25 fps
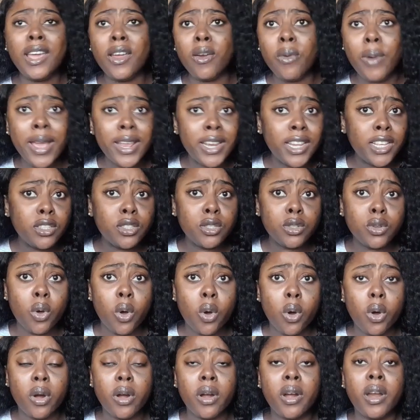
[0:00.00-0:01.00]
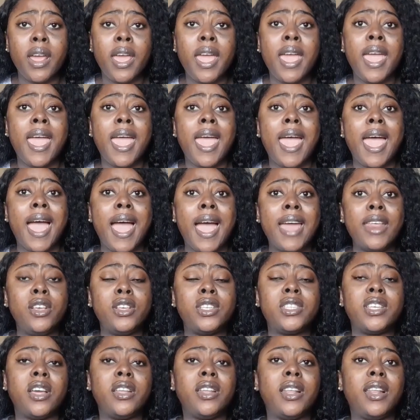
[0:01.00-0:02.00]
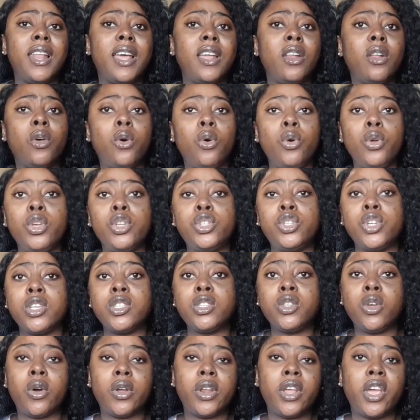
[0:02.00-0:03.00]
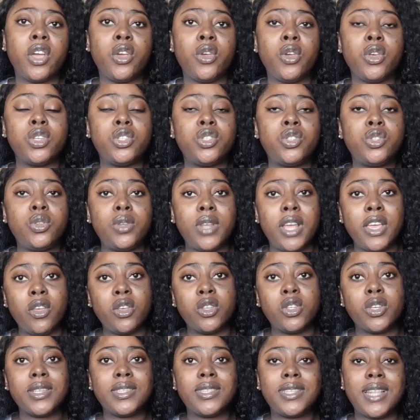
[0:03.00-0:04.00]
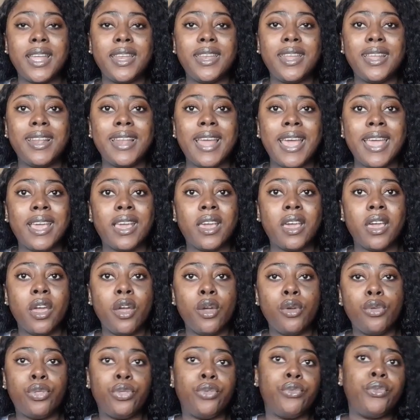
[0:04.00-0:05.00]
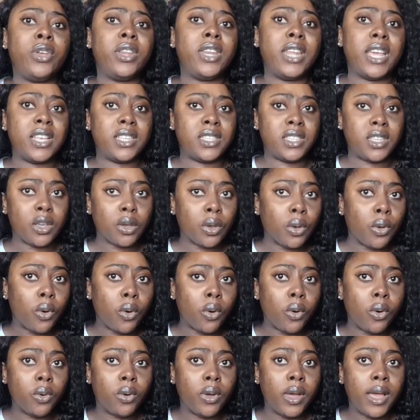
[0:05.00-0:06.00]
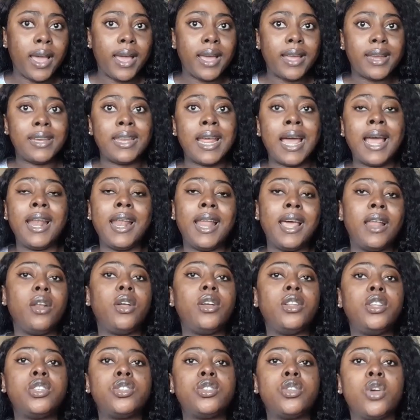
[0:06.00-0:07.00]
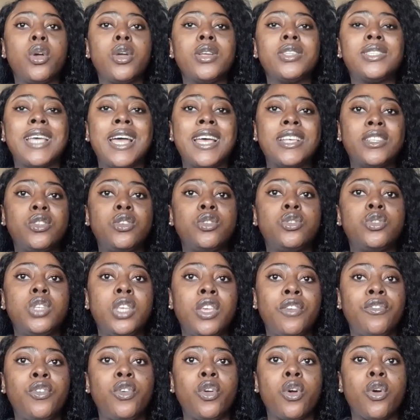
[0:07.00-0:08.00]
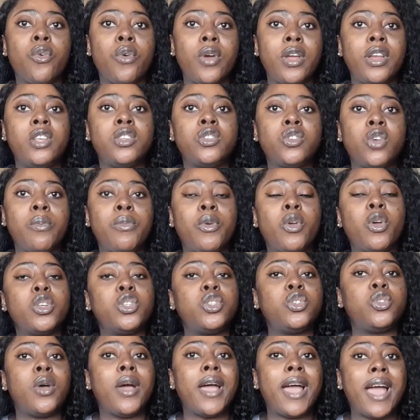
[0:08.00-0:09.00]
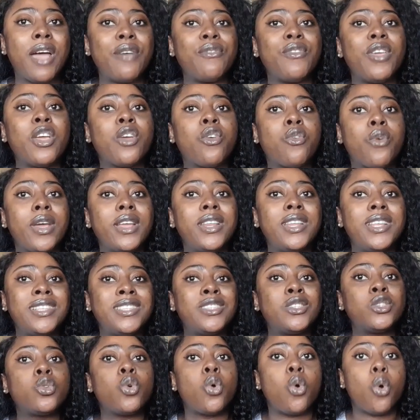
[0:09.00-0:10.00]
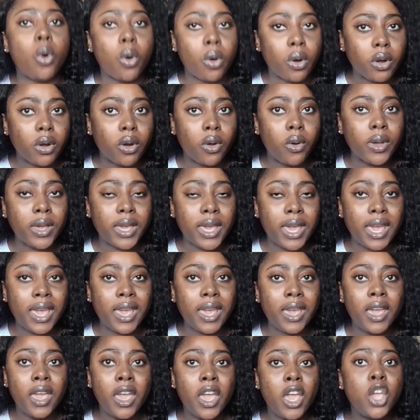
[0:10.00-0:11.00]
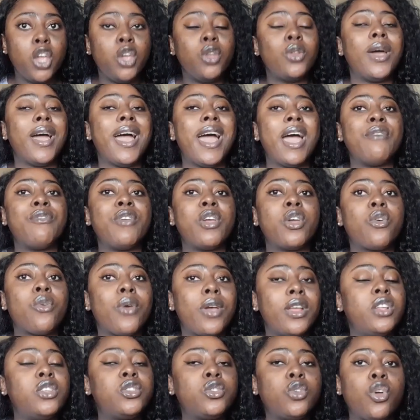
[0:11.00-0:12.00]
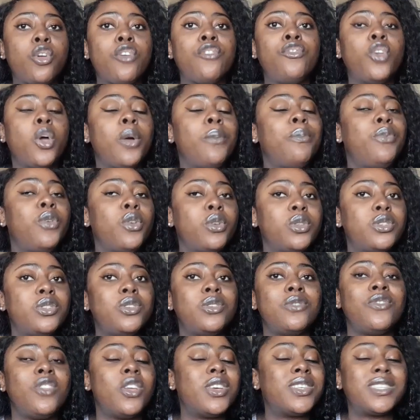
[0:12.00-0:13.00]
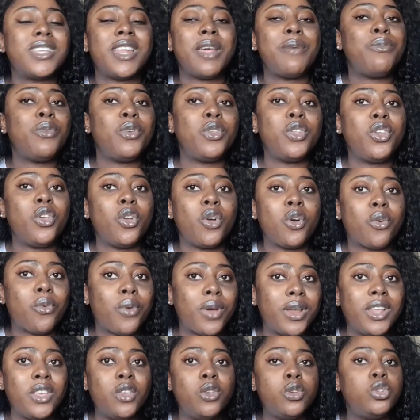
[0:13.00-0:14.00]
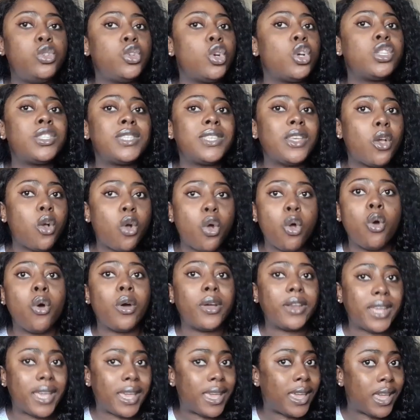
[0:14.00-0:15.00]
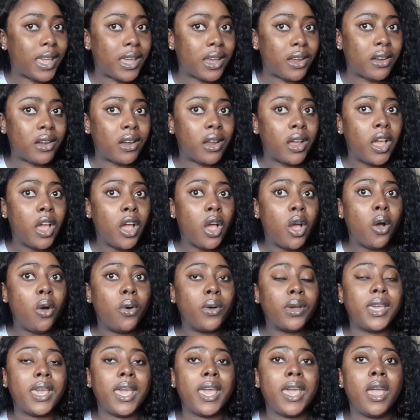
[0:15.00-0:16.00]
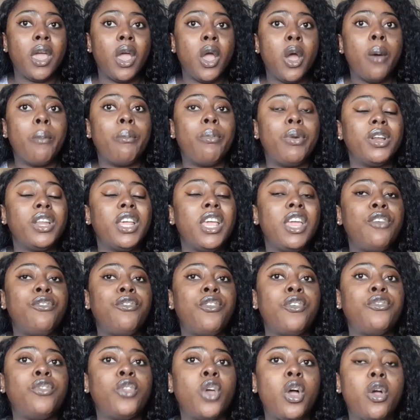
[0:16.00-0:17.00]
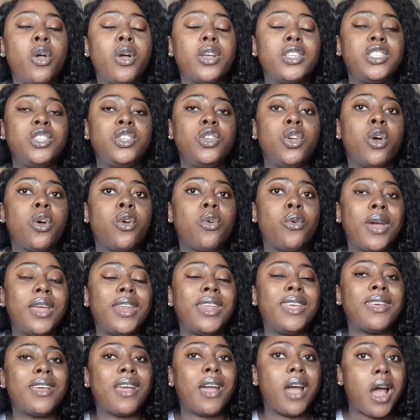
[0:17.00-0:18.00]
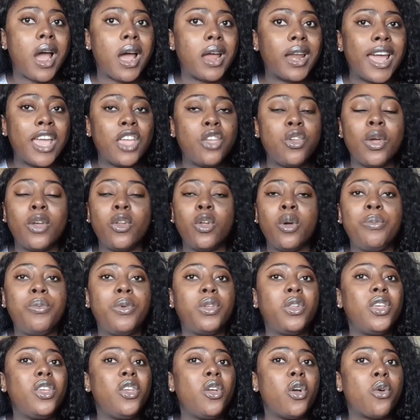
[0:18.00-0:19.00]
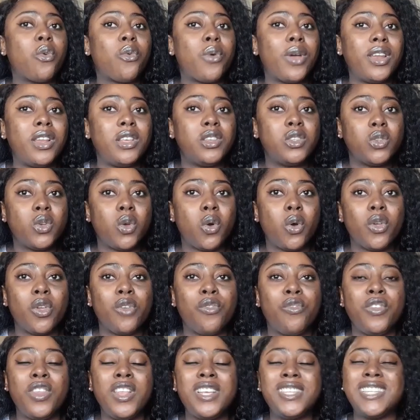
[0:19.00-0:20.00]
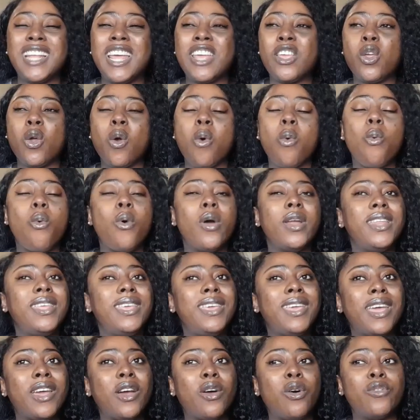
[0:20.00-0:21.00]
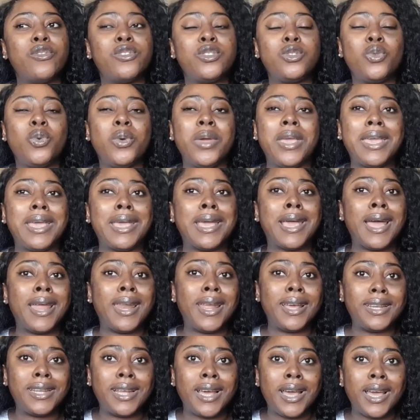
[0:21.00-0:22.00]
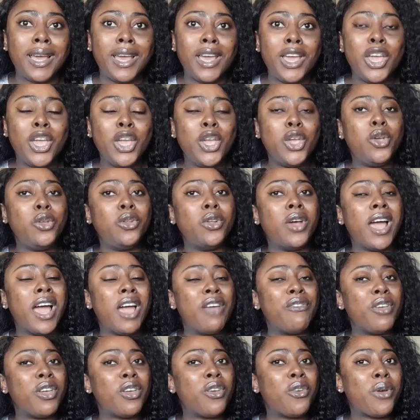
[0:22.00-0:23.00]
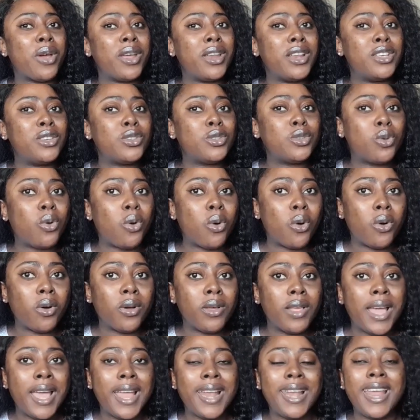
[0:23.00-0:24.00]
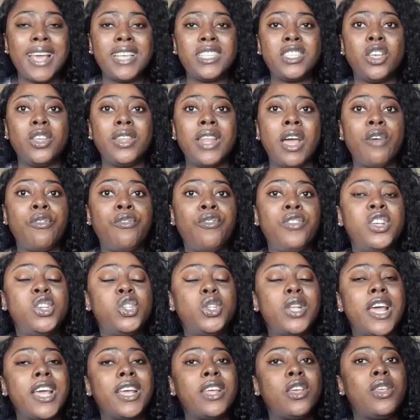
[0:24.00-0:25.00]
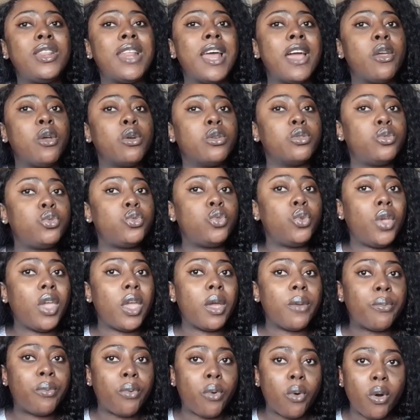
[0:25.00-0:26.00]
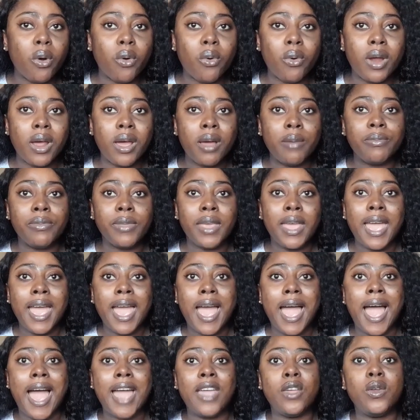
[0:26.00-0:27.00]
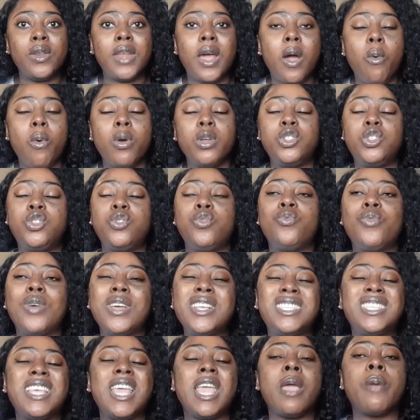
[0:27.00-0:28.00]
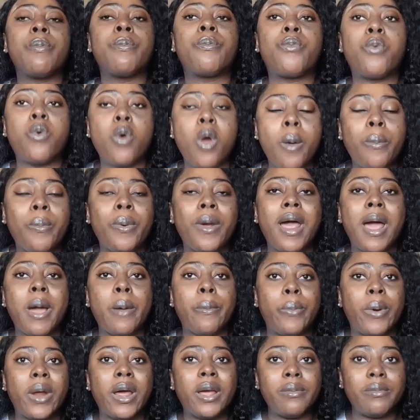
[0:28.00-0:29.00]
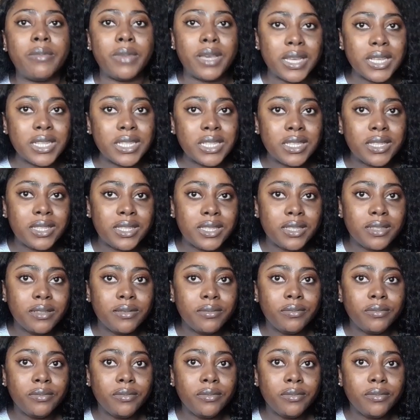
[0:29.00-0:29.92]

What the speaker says: credit score, and you tell the landlord, oh, you just got here, you're a student, you just landed like 3 days ago. That landlord is not going to ask you to give you your credit score, because you don't have a credit score, okay? You don't have a credit score, you've not started building your credit, you just got here, okay? But if you've not gotten your credit card and you're not building your credit score, you finish like your 1 year of school in Canada, you don't have a credit score. Let's say you now finish like that your 2-year program, and you now want to rent a proper apartment,